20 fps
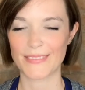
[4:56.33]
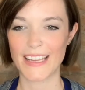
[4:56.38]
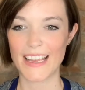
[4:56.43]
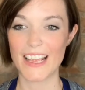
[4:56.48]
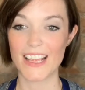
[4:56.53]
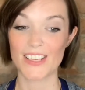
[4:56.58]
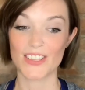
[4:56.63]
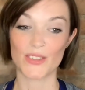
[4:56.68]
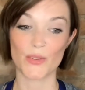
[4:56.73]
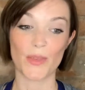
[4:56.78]

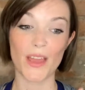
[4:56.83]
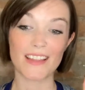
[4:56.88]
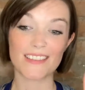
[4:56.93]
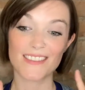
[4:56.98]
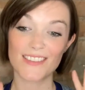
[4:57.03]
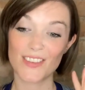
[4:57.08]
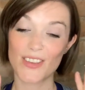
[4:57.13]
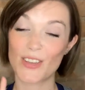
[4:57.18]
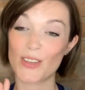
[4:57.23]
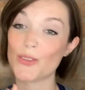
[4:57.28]
So that's
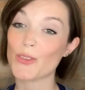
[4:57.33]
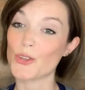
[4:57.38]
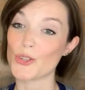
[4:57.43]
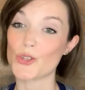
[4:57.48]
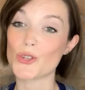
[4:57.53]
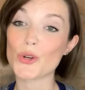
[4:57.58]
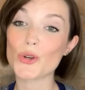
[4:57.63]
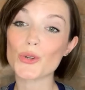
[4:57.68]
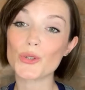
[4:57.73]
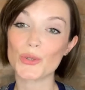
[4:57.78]
the
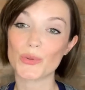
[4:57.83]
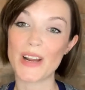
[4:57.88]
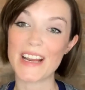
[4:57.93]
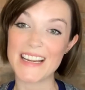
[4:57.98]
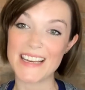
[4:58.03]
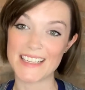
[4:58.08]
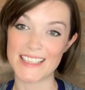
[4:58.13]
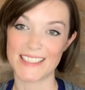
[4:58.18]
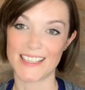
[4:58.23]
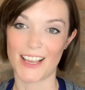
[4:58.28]
journal
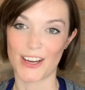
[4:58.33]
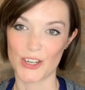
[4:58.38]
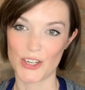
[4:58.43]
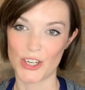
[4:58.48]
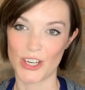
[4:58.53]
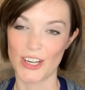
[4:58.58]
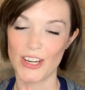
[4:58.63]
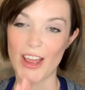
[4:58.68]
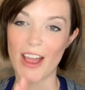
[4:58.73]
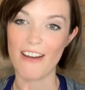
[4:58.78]
writing
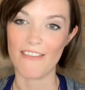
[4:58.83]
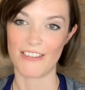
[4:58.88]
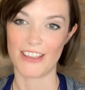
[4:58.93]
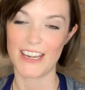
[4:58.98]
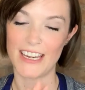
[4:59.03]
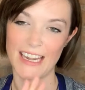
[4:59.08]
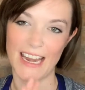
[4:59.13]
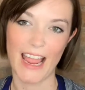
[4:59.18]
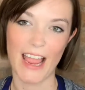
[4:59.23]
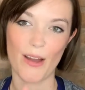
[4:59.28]
section of it,
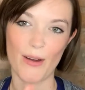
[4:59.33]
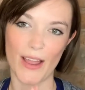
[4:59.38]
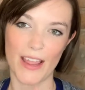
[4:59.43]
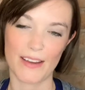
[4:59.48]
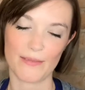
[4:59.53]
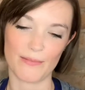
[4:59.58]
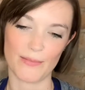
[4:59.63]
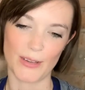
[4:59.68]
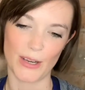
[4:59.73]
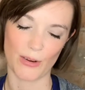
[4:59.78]
and how
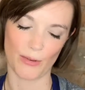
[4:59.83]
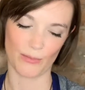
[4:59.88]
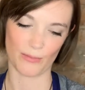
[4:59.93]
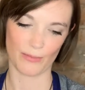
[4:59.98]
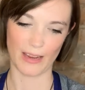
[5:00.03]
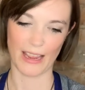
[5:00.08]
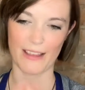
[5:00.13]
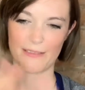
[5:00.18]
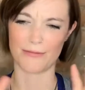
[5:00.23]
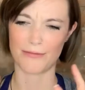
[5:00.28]
I,
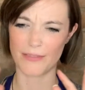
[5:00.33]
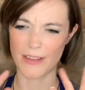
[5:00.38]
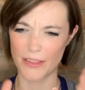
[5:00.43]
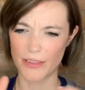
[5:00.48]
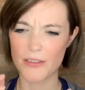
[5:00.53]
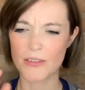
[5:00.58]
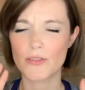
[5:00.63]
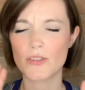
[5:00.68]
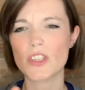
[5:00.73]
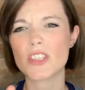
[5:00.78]
have
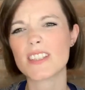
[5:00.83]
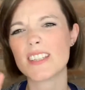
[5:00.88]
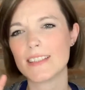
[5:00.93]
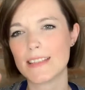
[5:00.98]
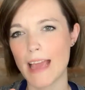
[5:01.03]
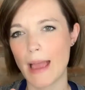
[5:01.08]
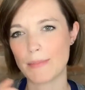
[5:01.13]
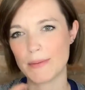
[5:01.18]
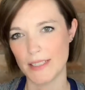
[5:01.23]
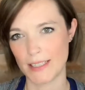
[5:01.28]
just
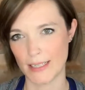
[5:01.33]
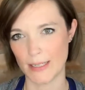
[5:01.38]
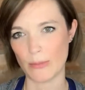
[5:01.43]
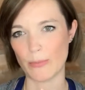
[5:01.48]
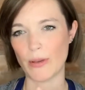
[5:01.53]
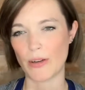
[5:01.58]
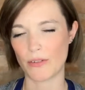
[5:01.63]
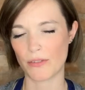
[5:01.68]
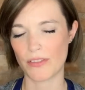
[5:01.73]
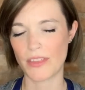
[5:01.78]
adapted it a
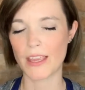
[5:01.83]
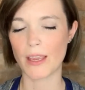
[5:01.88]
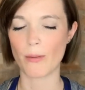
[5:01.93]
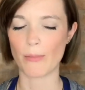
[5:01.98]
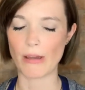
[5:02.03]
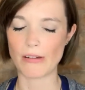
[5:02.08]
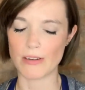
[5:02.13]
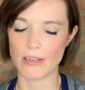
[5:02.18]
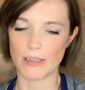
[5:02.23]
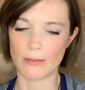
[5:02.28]
bit or think
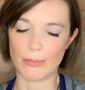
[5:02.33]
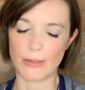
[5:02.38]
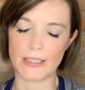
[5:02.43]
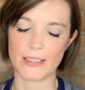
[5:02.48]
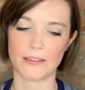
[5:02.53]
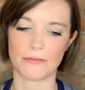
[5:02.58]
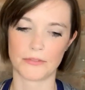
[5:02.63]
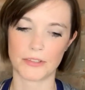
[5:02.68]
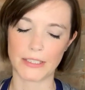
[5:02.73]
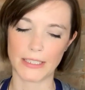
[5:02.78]
about it a bit
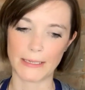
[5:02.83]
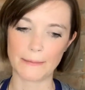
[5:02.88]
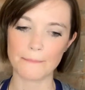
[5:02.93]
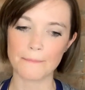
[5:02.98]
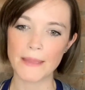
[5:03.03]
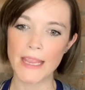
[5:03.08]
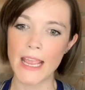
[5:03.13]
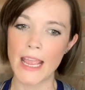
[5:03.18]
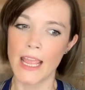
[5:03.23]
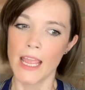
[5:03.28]
differently.
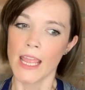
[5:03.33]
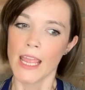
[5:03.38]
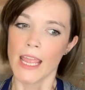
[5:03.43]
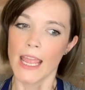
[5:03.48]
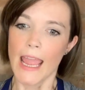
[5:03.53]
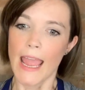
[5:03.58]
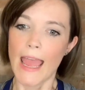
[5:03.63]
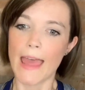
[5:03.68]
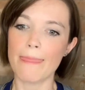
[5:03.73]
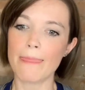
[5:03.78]

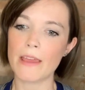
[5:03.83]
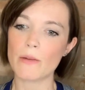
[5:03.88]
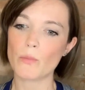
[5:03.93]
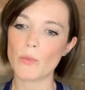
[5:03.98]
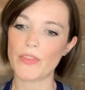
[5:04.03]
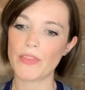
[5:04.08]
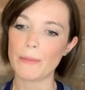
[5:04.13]
And then with the